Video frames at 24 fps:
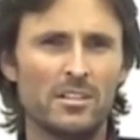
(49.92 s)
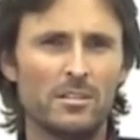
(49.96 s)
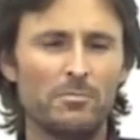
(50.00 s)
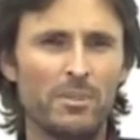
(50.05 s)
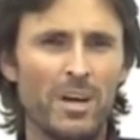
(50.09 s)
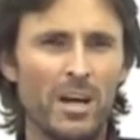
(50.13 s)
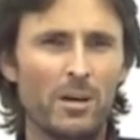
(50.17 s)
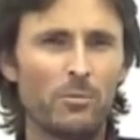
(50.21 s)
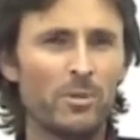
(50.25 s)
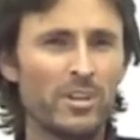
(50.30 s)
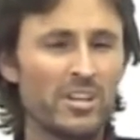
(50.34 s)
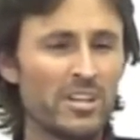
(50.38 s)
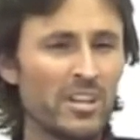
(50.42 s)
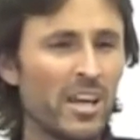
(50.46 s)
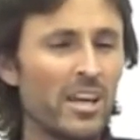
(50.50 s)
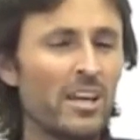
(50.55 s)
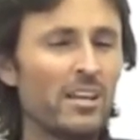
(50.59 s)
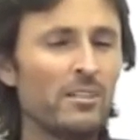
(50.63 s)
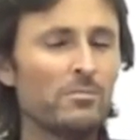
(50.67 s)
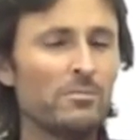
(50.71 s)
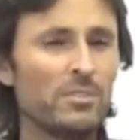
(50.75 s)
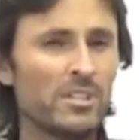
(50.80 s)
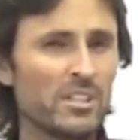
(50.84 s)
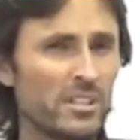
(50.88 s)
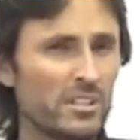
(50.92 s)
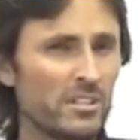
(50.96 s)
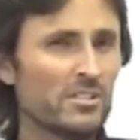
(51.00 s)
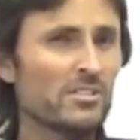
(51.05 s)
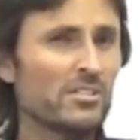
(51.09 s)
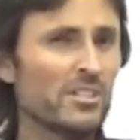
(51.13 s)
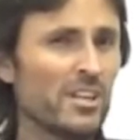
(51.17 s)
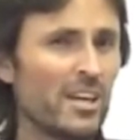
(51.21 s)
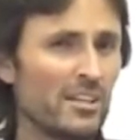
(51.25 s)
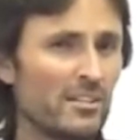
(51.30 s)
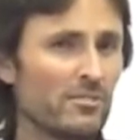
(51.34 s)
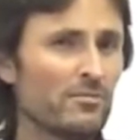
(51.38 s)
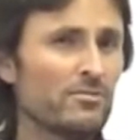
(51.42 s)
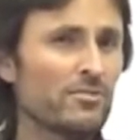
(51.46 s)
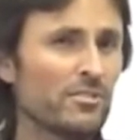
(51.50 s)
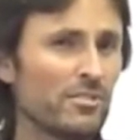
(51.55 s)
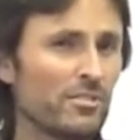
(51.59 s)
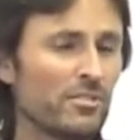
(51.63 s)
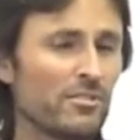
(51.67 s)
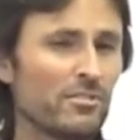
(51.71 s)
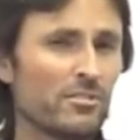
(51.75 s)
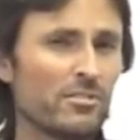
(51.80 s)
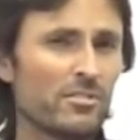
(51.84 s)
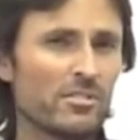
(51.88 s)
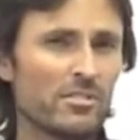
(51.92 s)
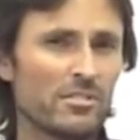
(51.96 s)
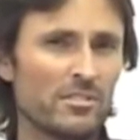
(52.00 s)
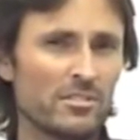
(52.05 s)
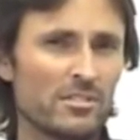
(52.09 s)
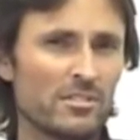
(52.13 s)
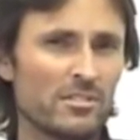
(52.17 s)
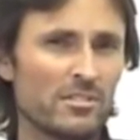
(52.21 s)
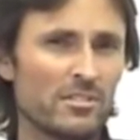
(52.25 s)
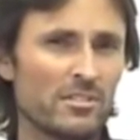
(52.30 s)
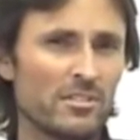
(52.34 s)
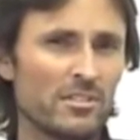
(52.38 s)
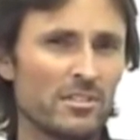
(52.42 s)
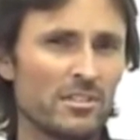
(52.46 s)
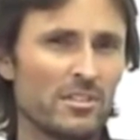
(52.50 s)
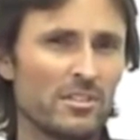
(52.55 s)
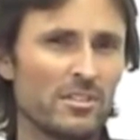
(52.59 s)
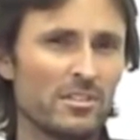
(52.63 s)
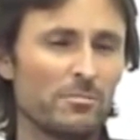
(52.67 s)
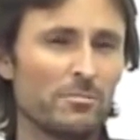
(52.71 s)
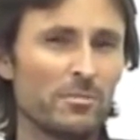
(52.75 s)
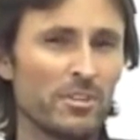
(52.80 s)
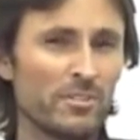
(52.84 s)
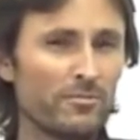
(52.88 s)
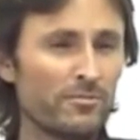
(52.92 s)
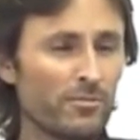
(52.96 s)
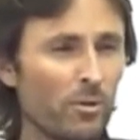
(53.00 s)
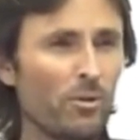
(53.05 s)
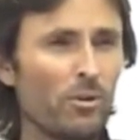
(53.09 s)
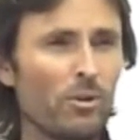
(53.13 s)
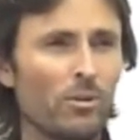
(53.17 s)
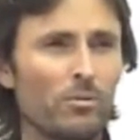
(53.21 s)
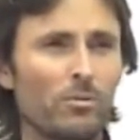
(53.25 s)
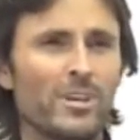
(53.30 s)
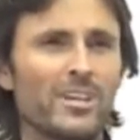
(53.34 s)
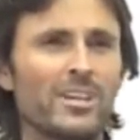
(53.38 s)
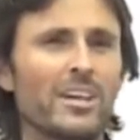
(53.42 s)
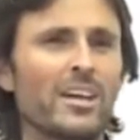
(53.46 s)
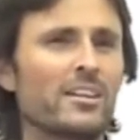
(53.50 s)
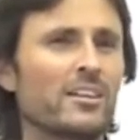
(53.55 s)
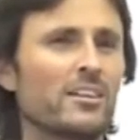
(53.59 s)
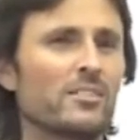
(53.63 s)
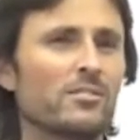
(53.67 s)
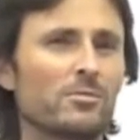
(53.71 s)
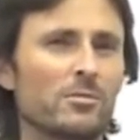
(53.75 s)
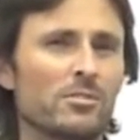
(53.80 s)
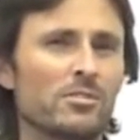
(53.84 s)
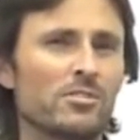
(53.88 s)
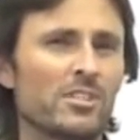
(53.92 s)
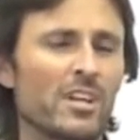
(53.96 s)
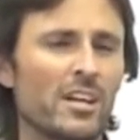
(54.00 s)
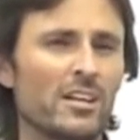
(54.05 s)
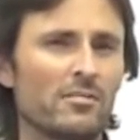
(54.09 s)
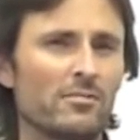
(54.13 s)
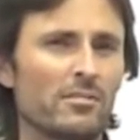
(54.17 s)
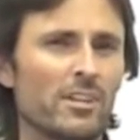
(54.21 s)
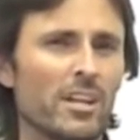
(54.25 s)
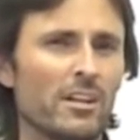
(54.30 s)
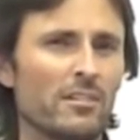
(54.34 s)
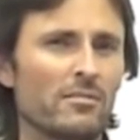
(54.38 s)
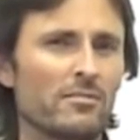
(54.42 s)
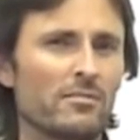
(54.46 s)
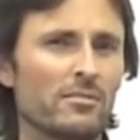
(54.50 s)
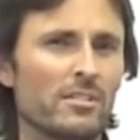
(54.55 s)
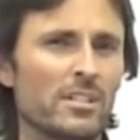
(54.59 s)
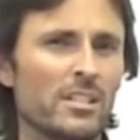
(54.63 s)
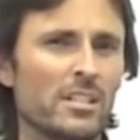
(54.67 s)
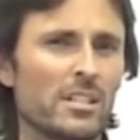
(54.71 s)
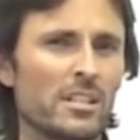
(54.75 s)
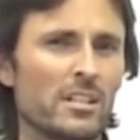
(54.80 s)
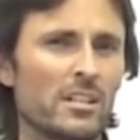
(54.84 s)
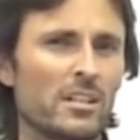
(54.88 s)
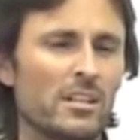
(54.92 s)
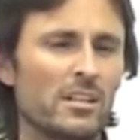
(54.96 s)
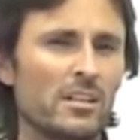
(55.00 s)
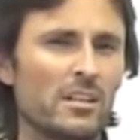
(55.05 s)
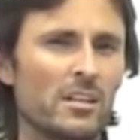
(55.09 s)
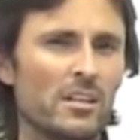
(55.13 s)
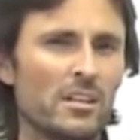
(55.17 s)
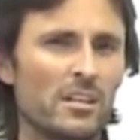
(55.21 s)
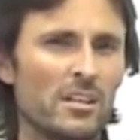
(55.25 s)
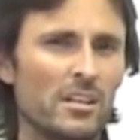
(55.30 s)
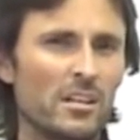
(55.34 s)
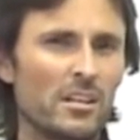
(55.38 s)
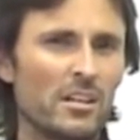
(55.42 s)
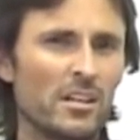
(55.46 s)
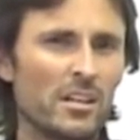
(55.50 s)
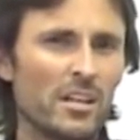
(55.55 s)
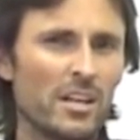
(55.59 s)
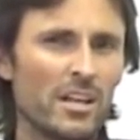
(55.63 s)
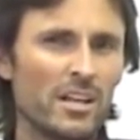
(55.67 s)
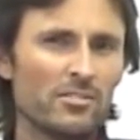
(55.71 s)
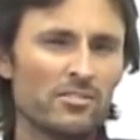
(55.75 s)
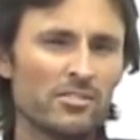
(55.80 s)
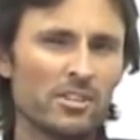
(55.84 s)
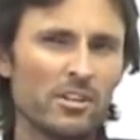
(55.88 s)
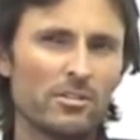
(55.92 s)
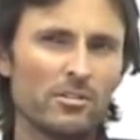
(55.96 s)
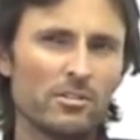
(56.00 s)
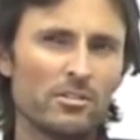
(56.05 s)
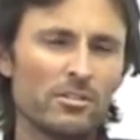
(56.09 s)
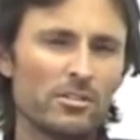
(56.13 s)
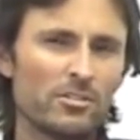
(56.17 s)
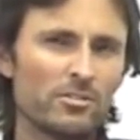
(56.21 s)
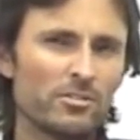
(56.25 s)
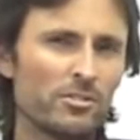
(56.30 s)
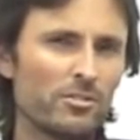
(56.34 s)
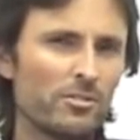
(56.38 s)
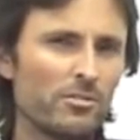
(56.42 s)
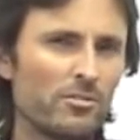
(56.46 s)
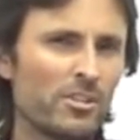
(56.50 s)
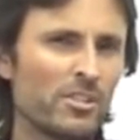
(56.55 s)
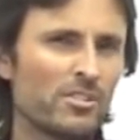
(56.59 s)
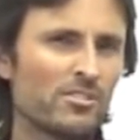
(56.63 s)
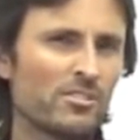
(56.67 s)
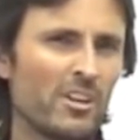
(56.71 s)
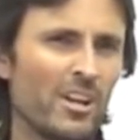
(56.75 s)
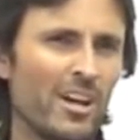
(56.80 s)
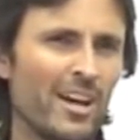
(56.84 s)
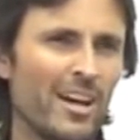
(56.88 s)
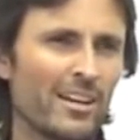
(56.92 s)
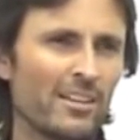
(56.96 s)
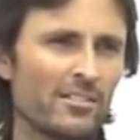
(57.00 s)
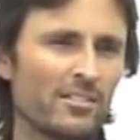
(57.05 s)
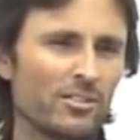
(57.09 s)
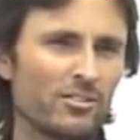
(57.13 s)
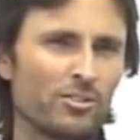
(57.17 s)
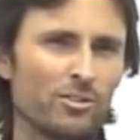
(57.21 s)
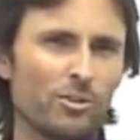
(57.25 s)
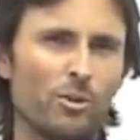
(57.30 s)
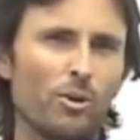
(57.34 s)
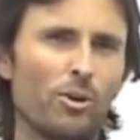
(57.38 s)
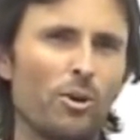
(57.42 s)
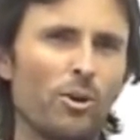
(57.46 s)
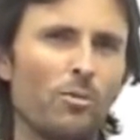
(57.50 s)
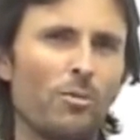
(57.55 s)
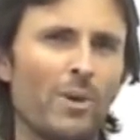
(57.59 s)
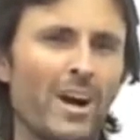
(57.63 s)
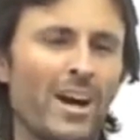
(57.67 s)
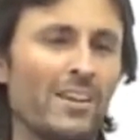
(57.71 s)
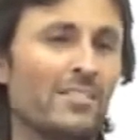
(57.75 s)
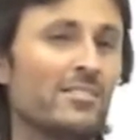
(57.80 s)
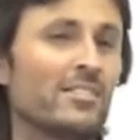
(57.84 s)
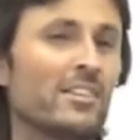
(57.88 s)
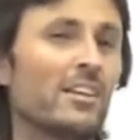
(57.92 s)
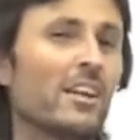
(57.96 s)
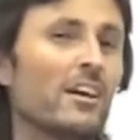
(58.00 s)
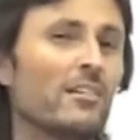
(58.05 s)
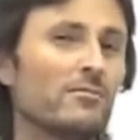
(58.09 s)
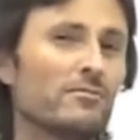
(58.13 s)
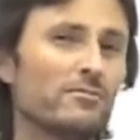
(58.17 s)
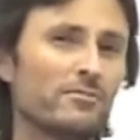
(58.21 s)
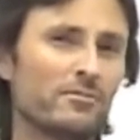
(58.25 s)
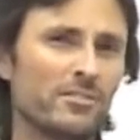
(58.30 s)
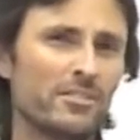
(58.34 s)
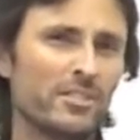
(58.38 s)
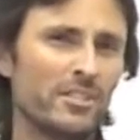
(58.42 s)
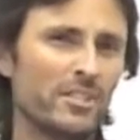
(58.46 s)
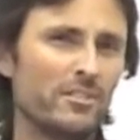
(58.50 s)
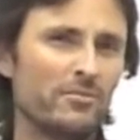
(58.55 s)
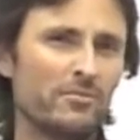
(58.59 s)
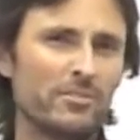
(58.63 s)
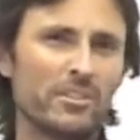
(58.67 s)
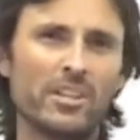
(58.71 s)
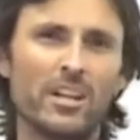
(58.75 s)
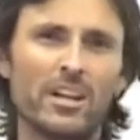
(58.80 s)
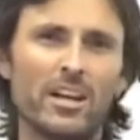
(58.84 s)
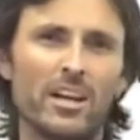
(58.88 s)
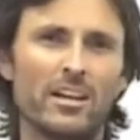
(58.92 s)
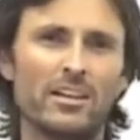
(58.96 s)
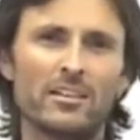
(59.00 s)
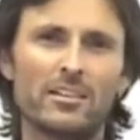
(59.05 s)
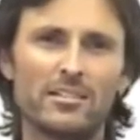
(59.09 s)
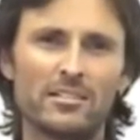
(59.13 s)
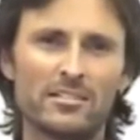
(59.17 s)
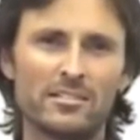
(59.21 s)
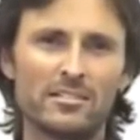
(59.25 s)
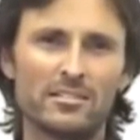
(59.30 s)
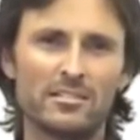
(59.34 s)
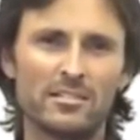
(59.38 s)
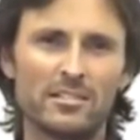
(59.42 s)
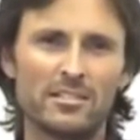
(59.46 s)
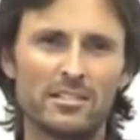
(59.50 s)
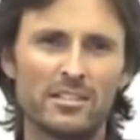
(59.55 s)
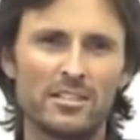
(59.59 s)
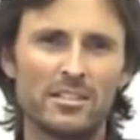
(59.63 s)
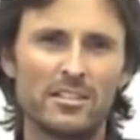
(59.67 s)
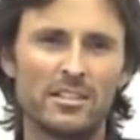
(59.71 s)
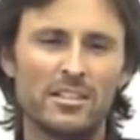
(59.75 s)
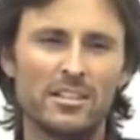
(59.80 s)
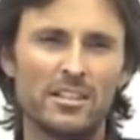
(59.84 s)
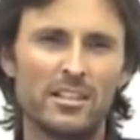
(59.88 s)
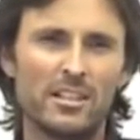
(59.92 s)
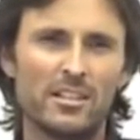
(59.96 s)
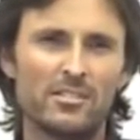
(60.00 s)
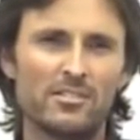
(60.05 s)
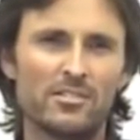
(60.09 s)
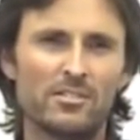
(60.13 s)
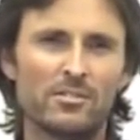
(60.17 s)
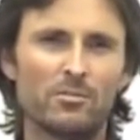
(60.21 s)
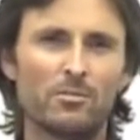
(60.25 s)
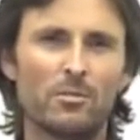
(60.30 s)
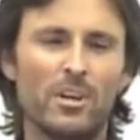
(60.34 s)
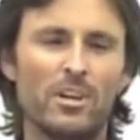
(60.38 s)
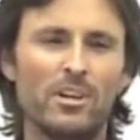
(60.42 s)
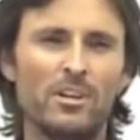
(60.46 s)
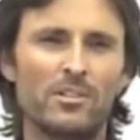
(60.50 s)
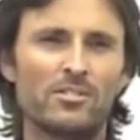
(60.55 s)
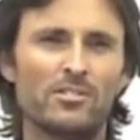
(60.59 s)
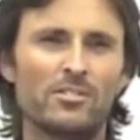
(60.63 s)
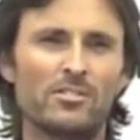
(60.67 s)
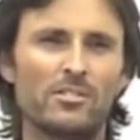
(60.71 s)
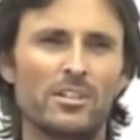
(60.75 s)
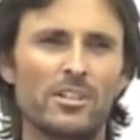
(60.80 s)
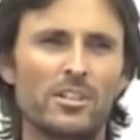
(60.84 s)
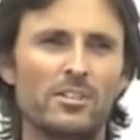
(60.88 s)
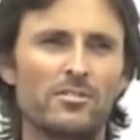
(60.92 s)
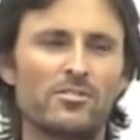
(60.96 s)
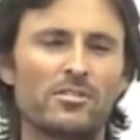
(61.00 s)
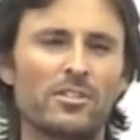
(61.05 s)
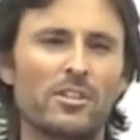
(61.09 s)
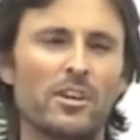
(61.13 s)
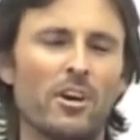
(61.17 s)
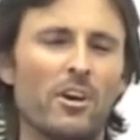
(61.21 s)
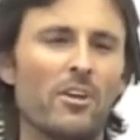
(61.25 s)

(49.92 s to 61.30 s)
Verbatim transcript: But we can be in a state of truth before we get into a state of love. And so the truth is like the doorway to love, if you like. It's the